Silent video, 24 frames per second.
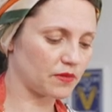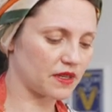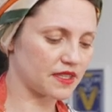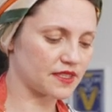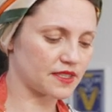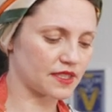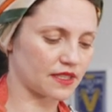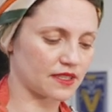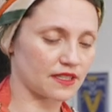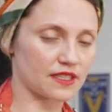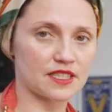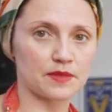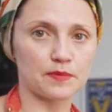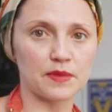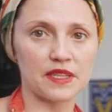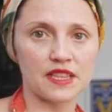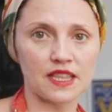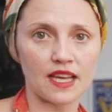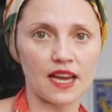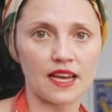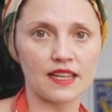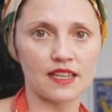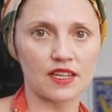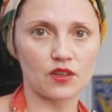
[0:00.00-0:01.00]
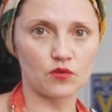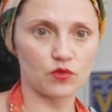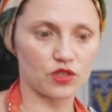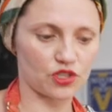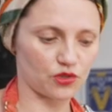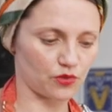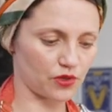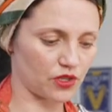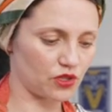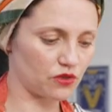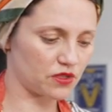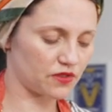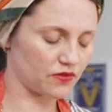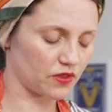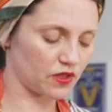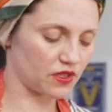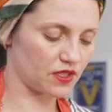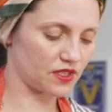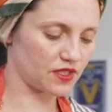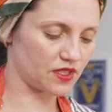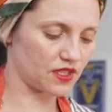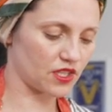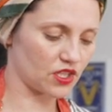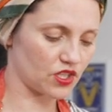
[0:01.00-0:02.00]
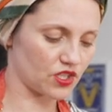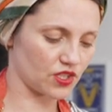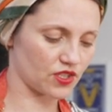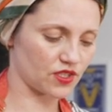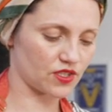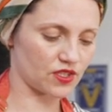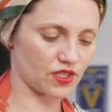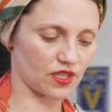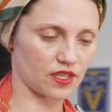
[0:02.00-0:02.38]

basically, smetana, which we use for these dishes,